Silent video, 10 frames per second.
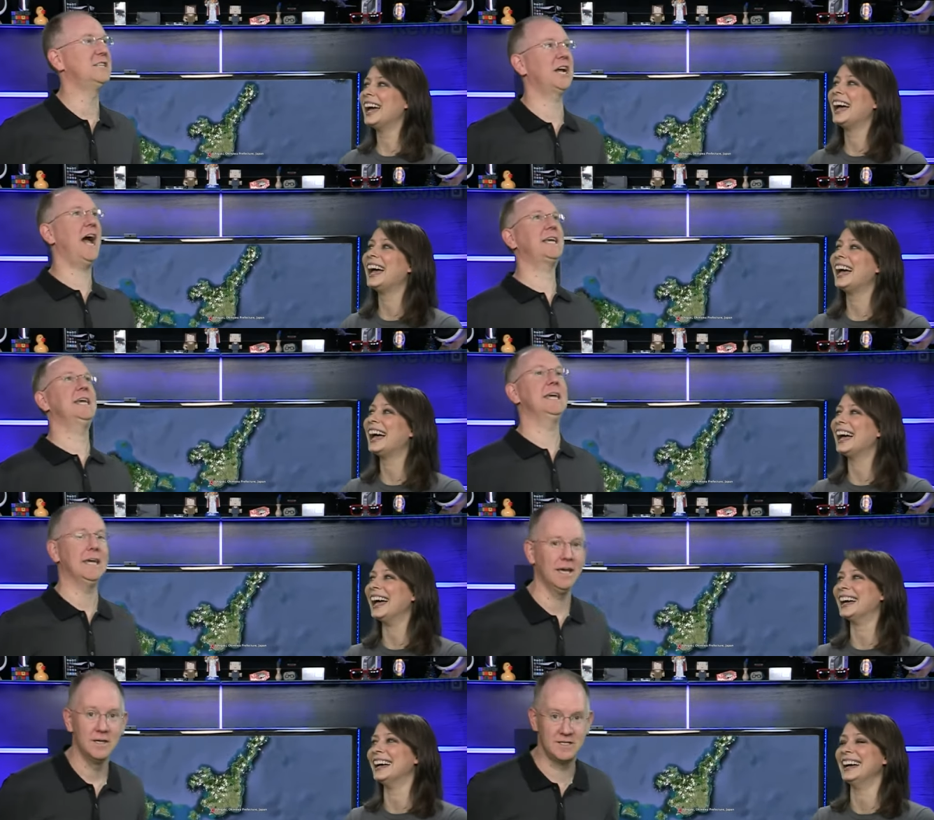Speaker 1: Ishigaki.
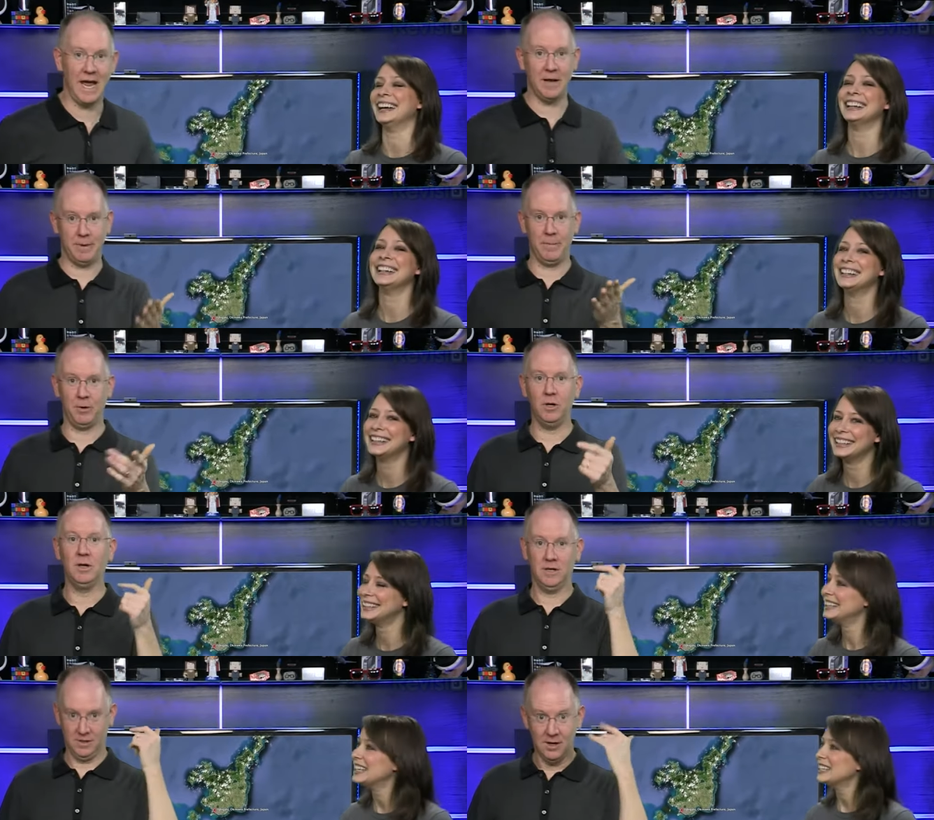say it,
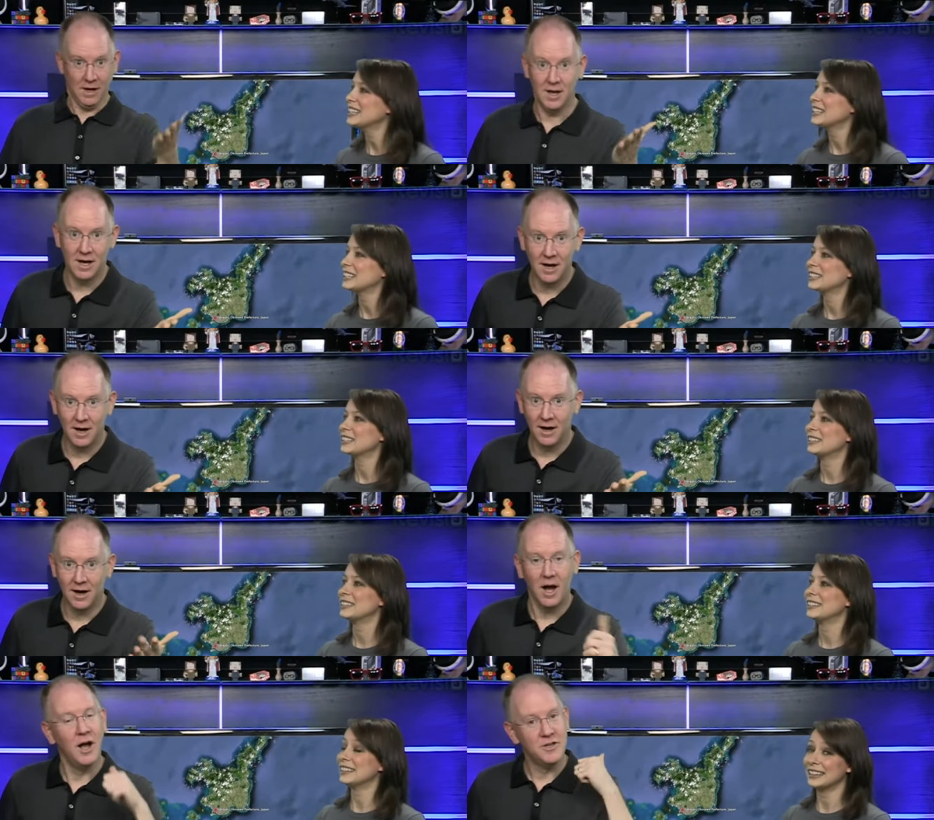people.
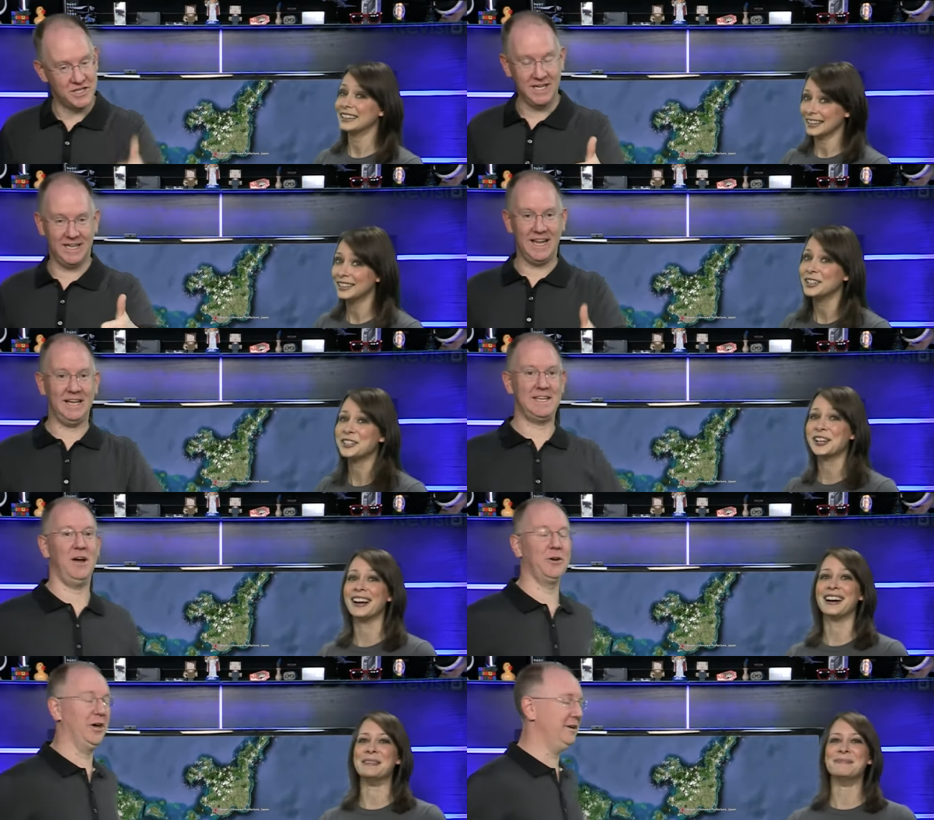See, didn't good that
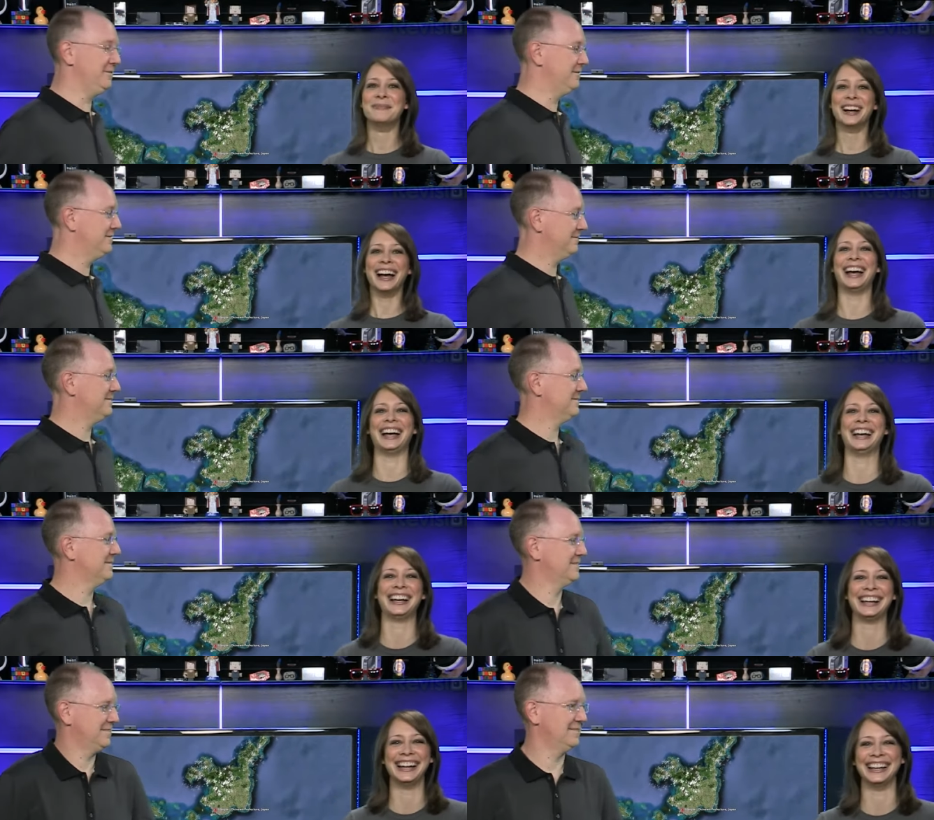job. sound
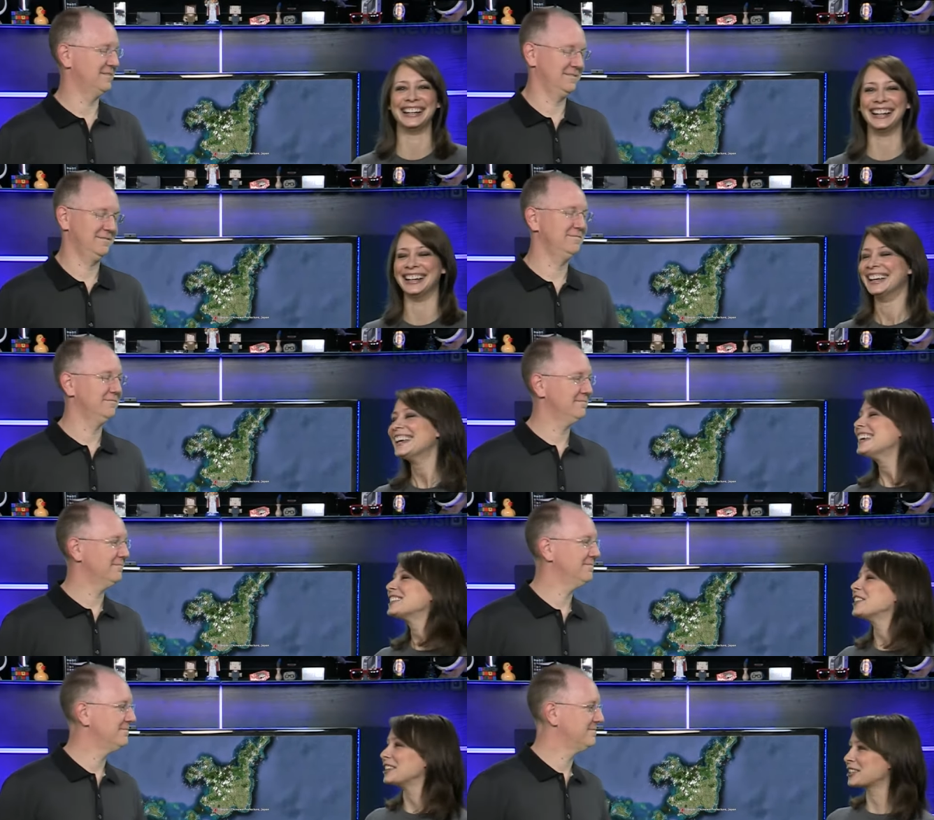good?
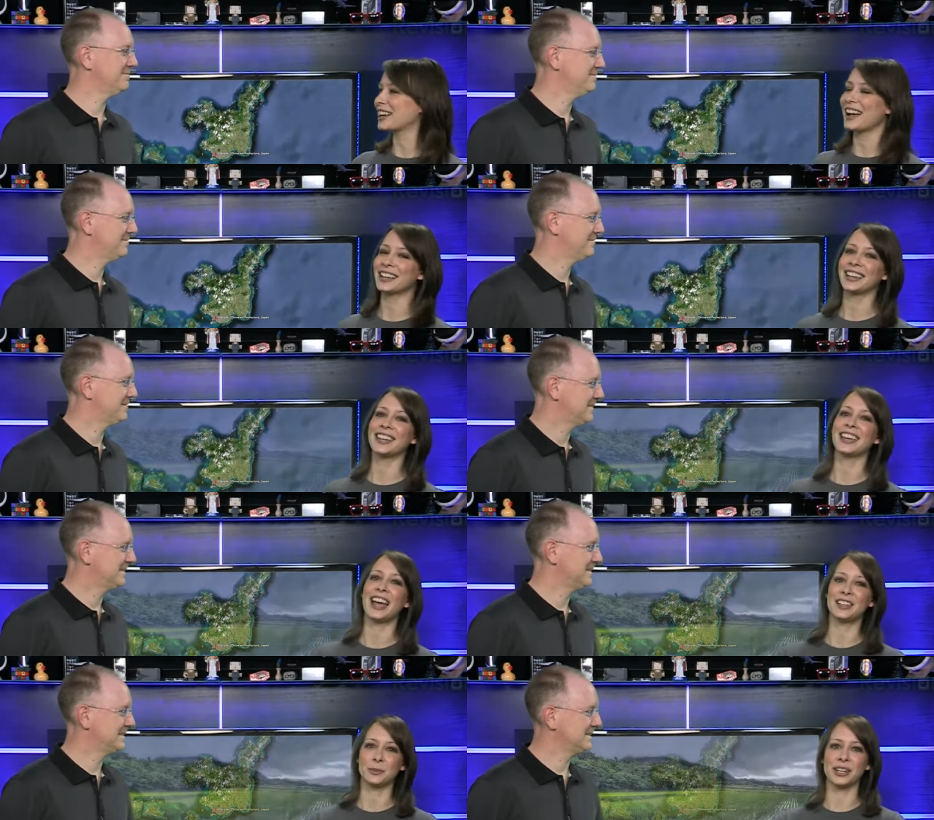
Speaker 2: So Ishigaki,
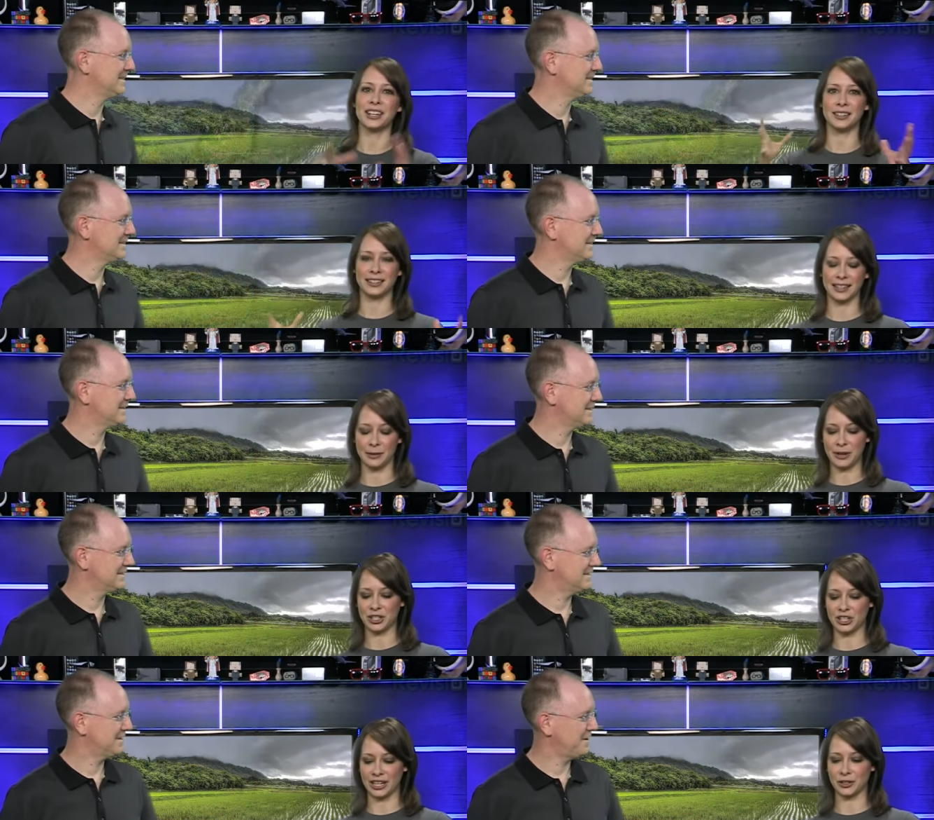as we uh,
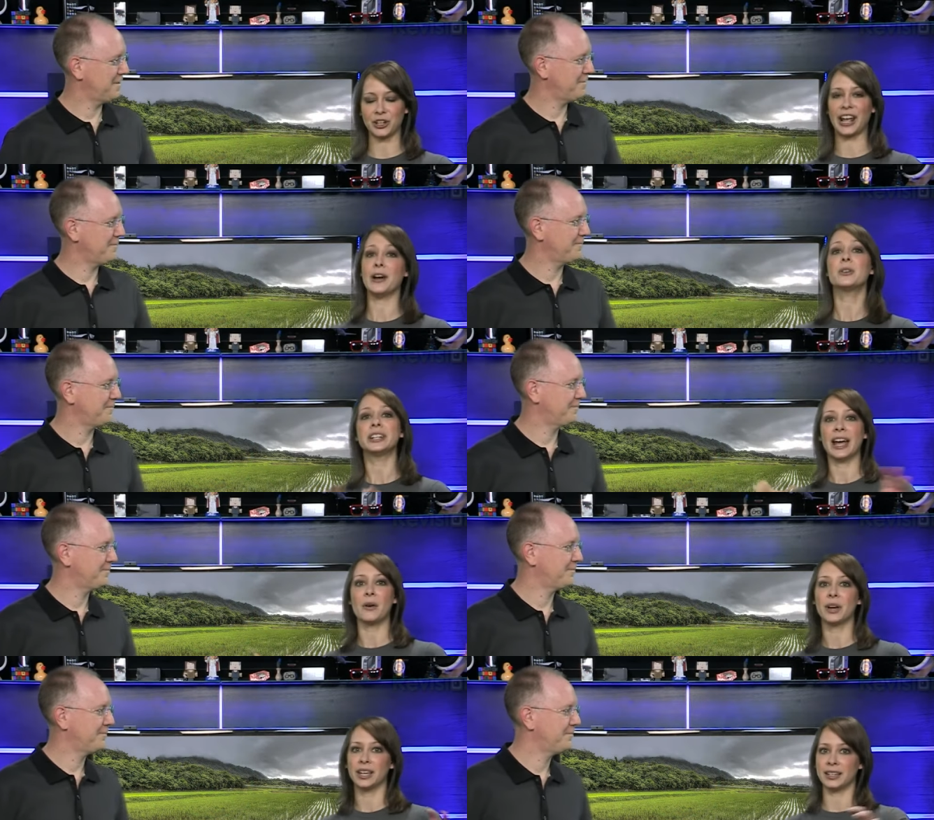mentioned yesterday,
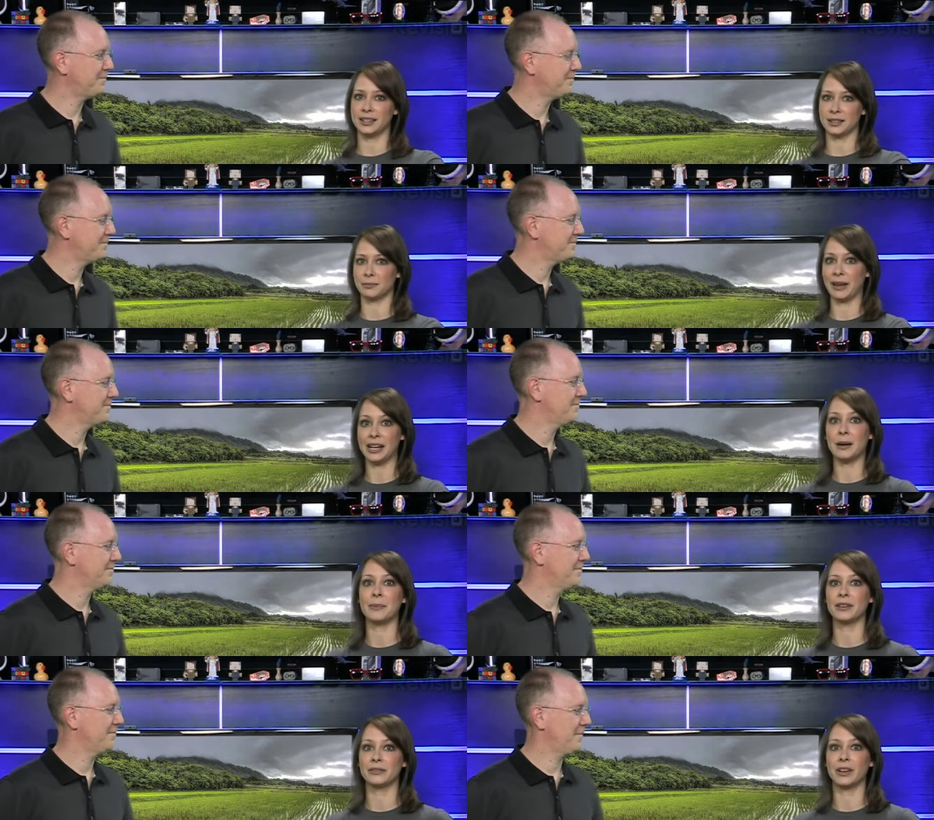Okinawa is made
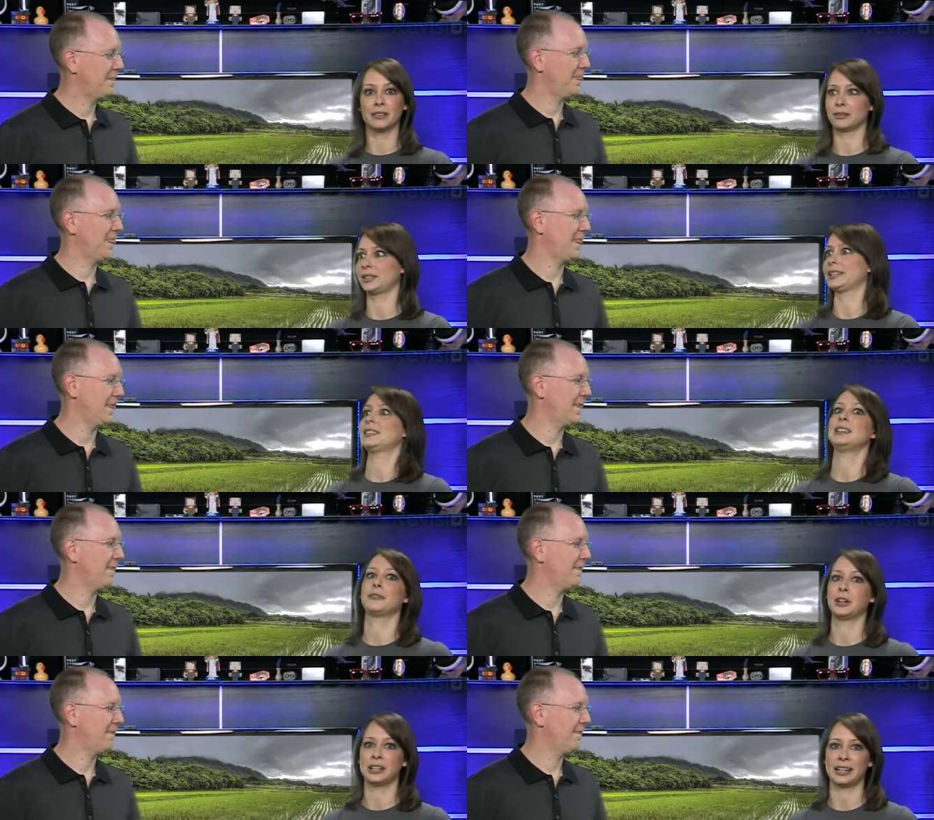up of, of 60
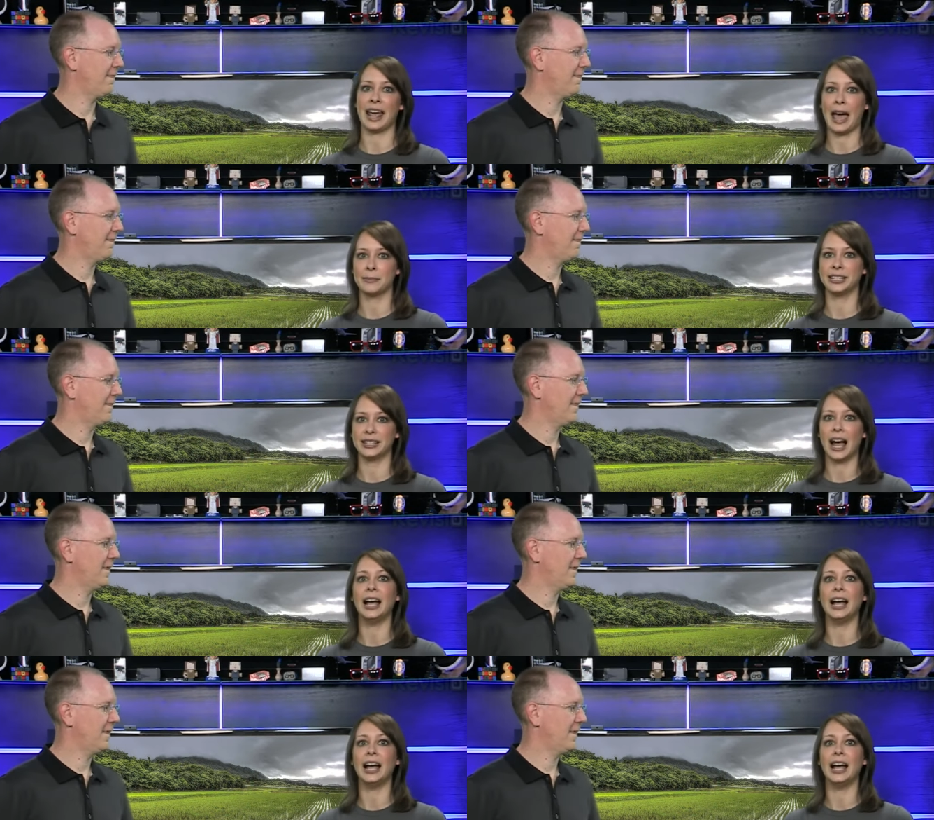different inhabited